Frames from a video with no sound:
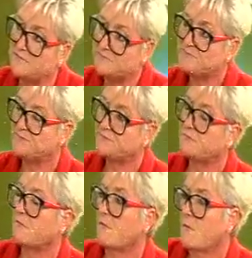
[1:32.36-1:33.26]
Okay.
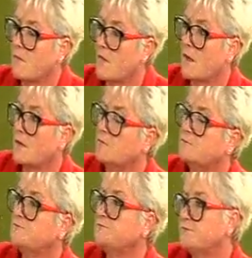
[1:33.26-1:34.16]
Give us
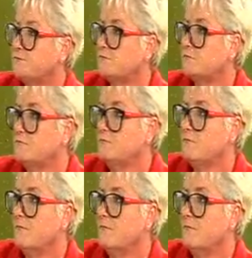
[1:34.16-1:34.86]
a typical profile